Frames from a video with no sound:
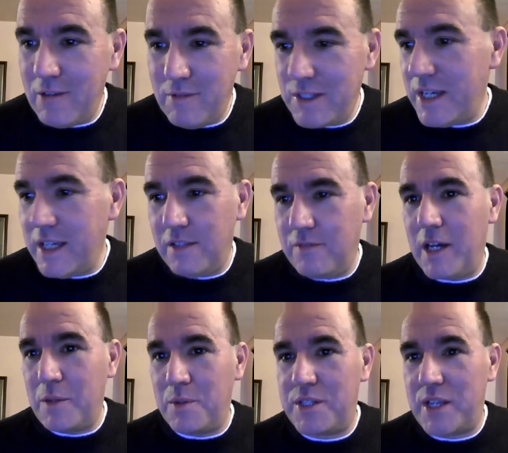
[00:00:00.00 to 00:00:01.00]
retain the
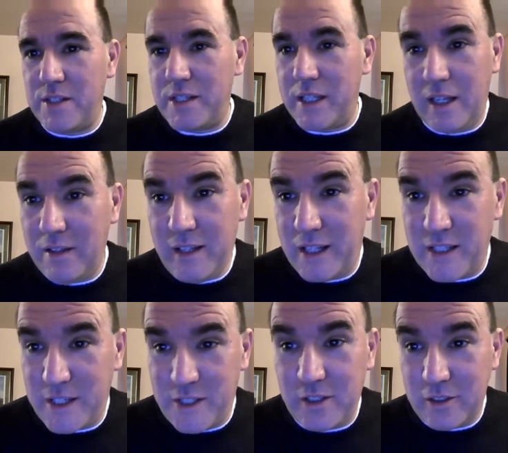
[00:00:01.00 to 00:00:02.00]
faith of Santini. I think that's
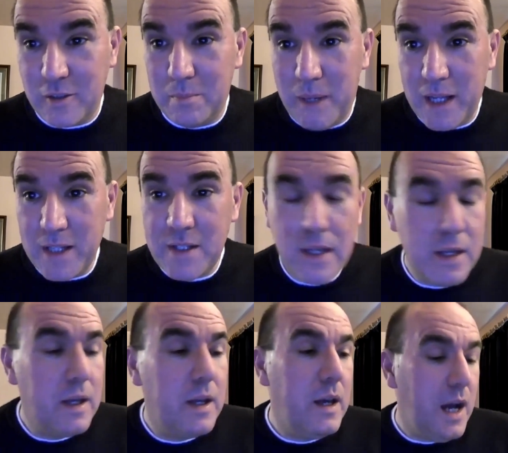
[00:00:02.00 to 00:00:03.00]
actually a good bet.
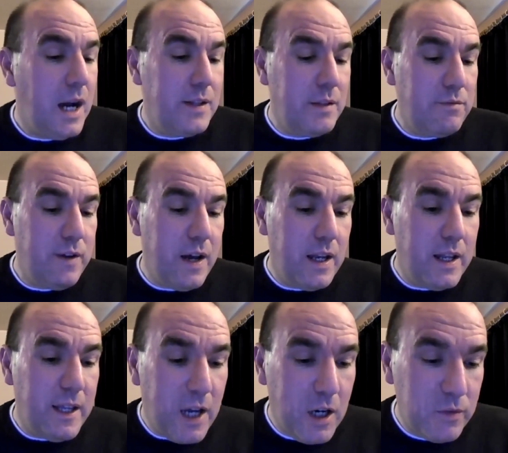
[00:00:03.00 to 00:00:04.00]
And then
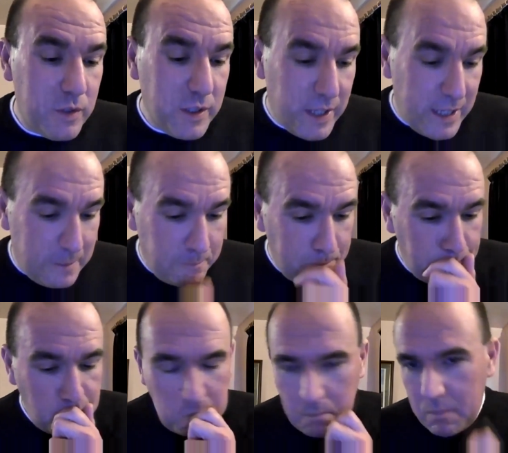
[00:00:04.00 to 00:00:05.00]
finally, over at
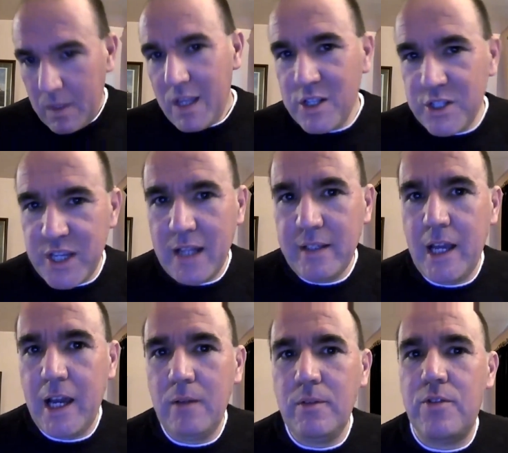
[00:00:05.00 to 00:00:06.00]

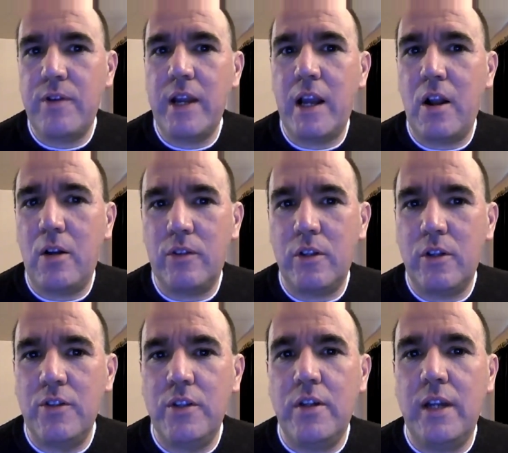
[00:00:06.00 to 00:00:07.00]
Sandown, the 3 o'clock, the
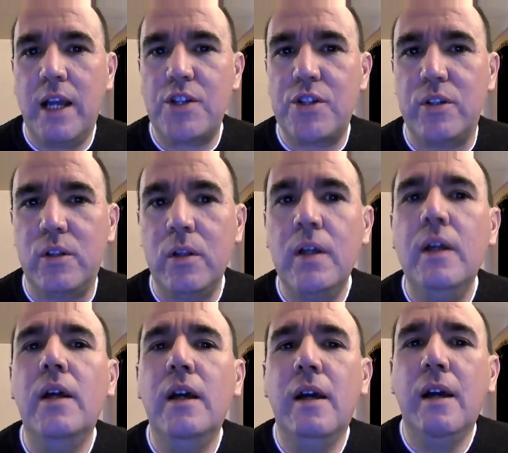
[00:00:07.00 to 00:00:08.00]
London National.
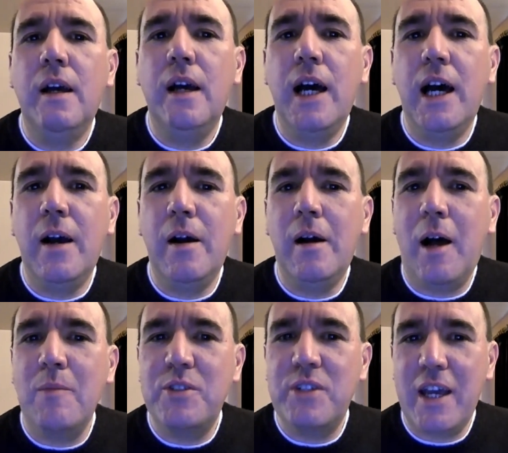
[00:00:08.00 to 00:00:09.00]

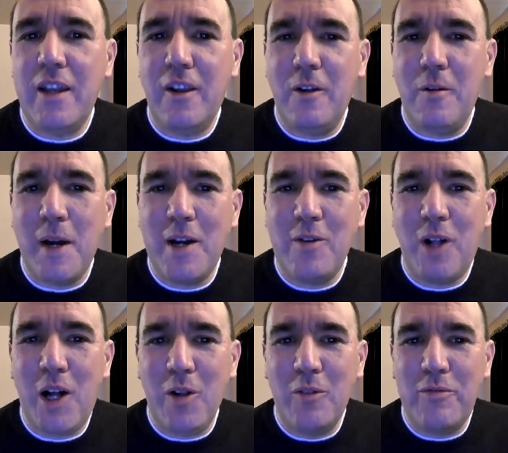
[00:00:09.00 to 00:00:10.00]
I'm staying low with my
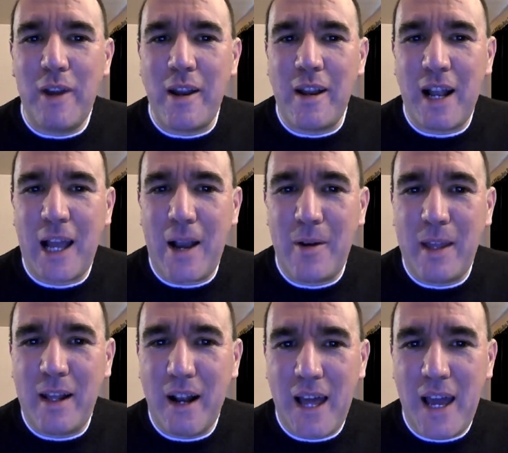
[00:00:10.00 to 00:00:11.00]
old friend
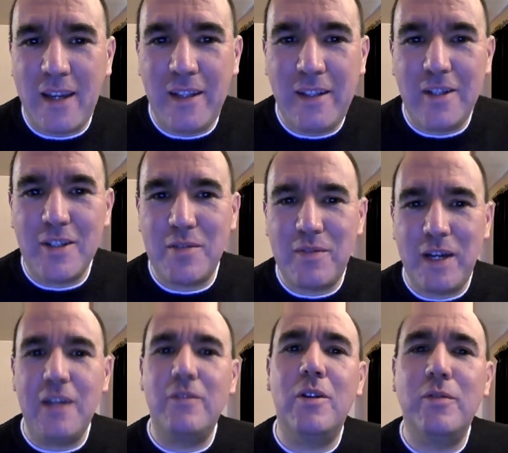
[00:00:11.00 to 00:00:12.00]
Cloudy Glen. He did us a
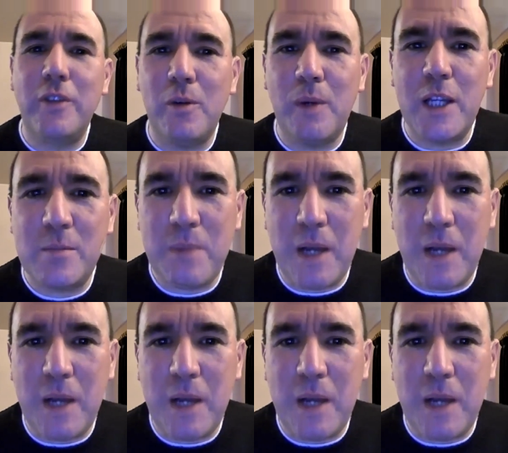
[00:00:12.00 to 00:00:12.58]
favour a few weeks